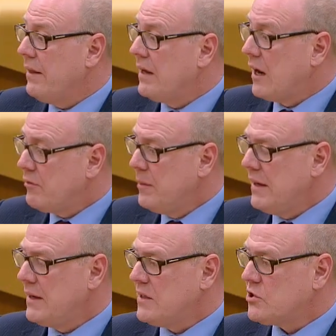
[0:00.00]
The
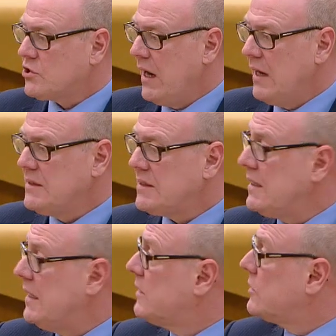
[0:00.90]
government is trying to
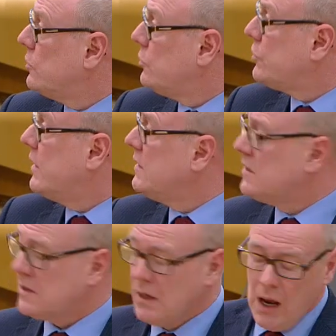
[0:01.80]
seek
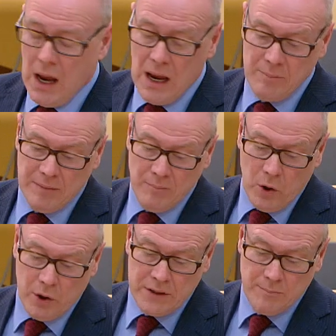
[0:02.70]
solutions, but
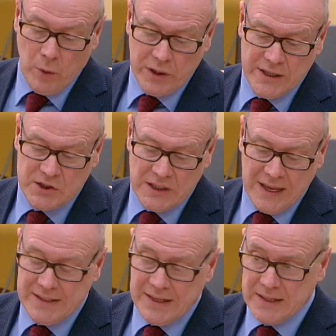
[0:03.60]
mortgage
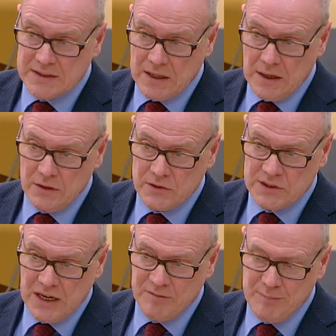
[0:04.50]
lending is a
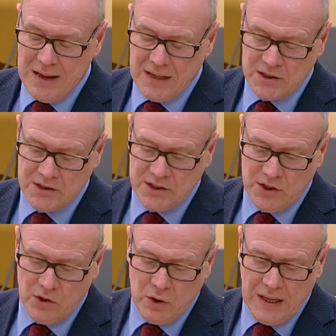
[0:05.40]
reserved matter to
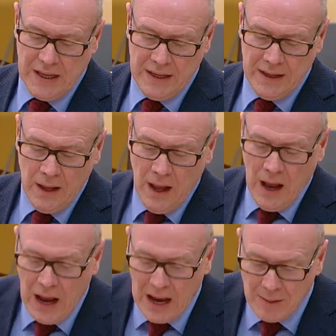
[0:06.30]
the
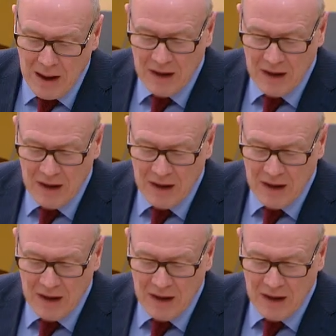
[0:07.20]
UK.